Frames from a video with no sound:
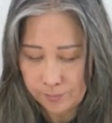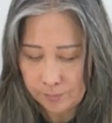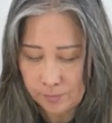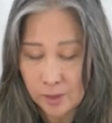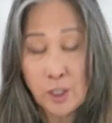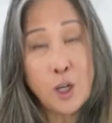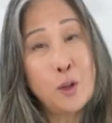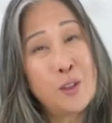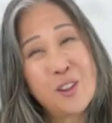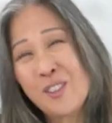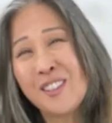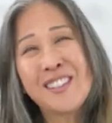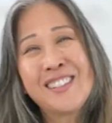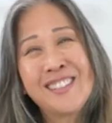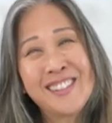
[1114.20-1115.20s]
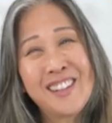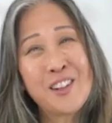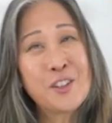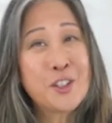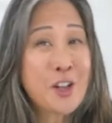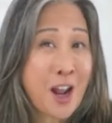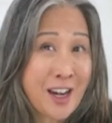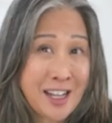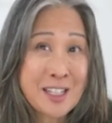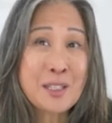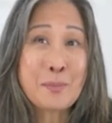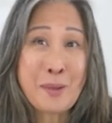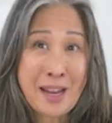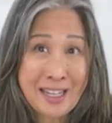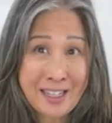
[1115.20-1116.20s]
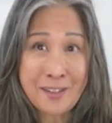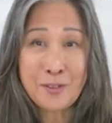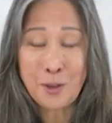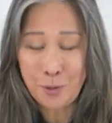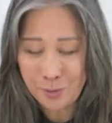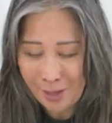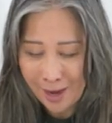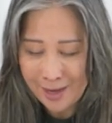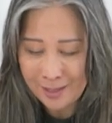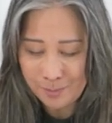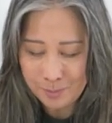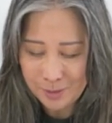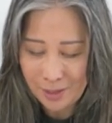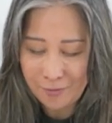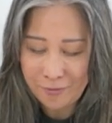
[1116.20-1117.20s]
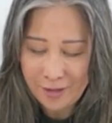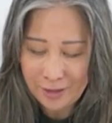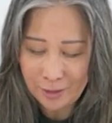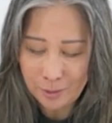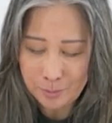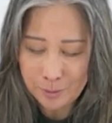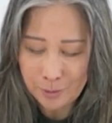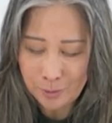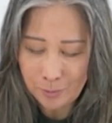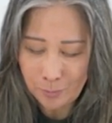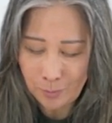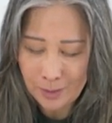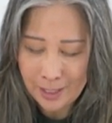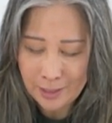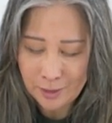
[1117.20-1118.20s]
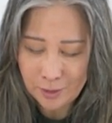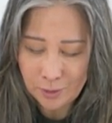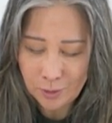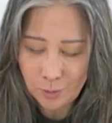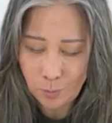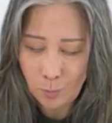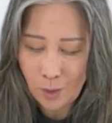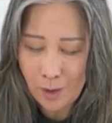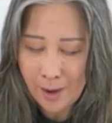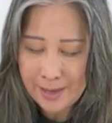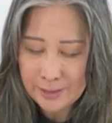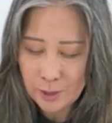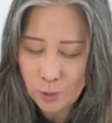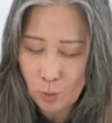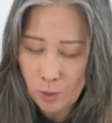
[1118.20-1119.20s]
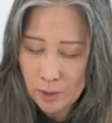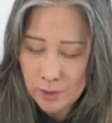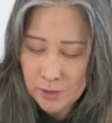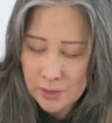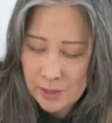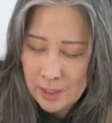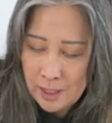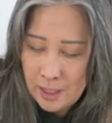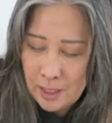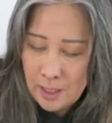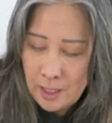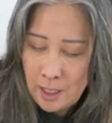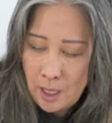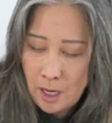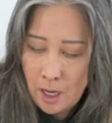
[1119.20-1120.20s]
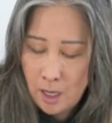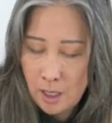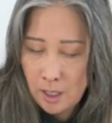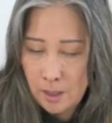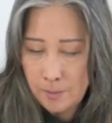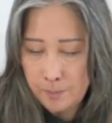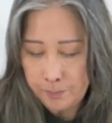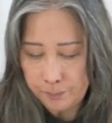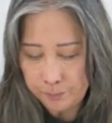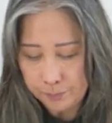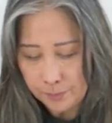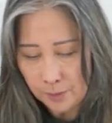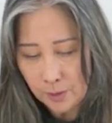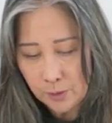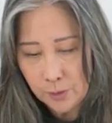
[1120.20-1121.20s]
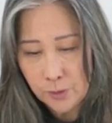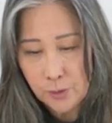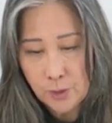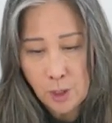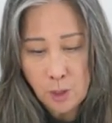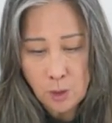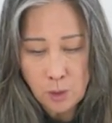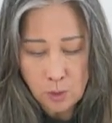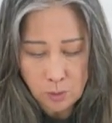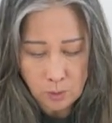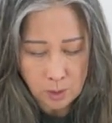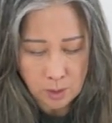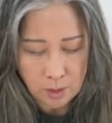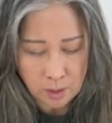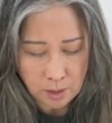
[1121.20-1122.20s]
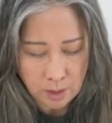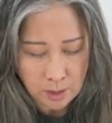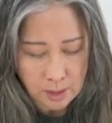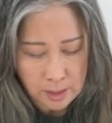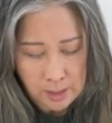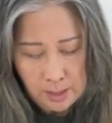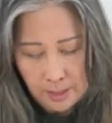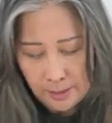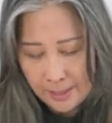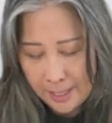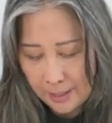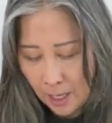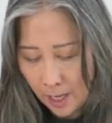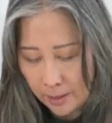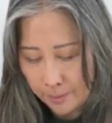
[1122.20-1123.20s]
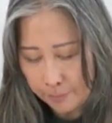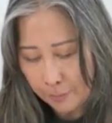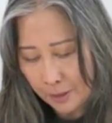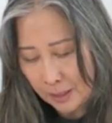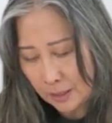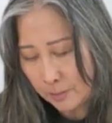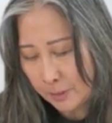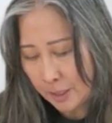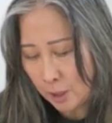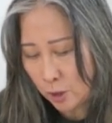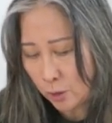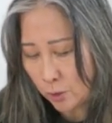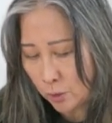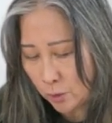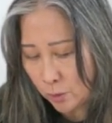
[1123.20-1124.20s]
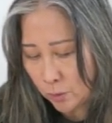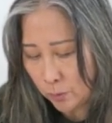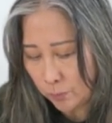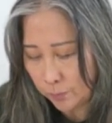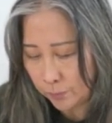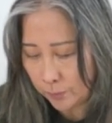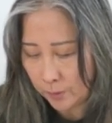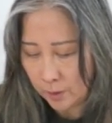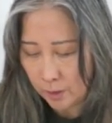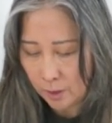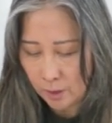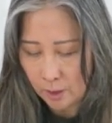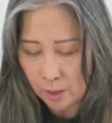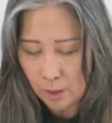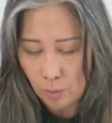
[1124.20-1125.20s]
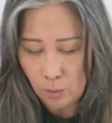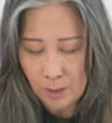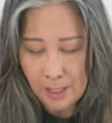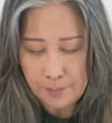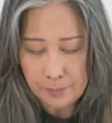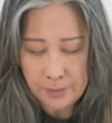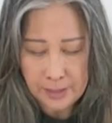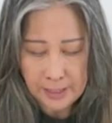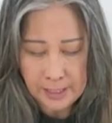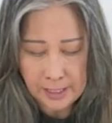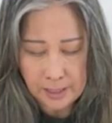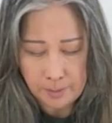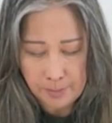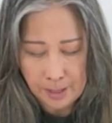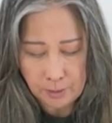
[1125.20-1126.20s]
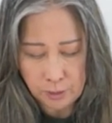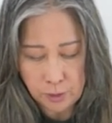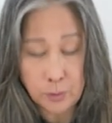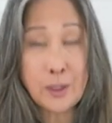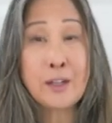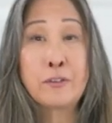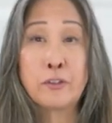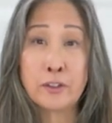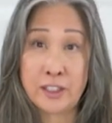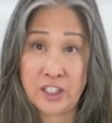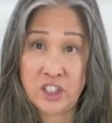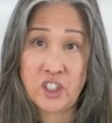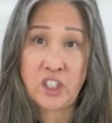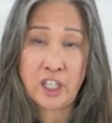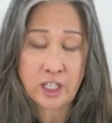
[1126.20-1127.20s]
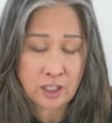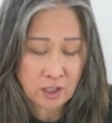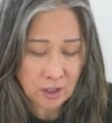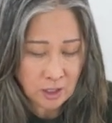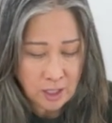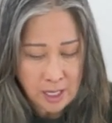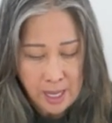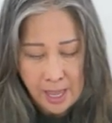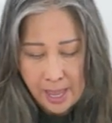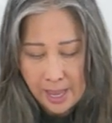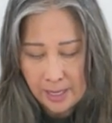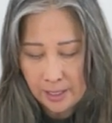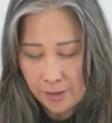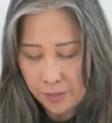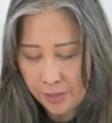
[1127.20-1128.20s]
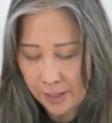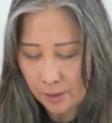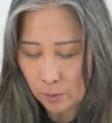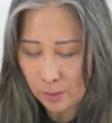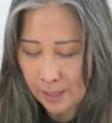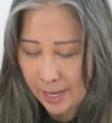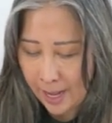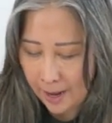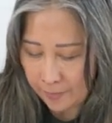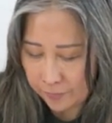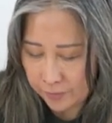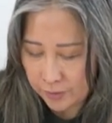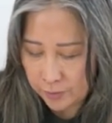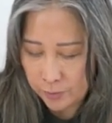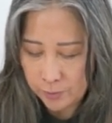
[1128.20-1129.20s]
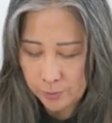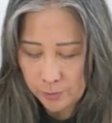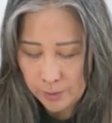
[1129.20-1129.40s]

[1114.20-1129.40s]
you know, there's not as many of those items available when where I source. So that kind of brings me to, you know, what I'm thinking about doing for this year. And I think what I have to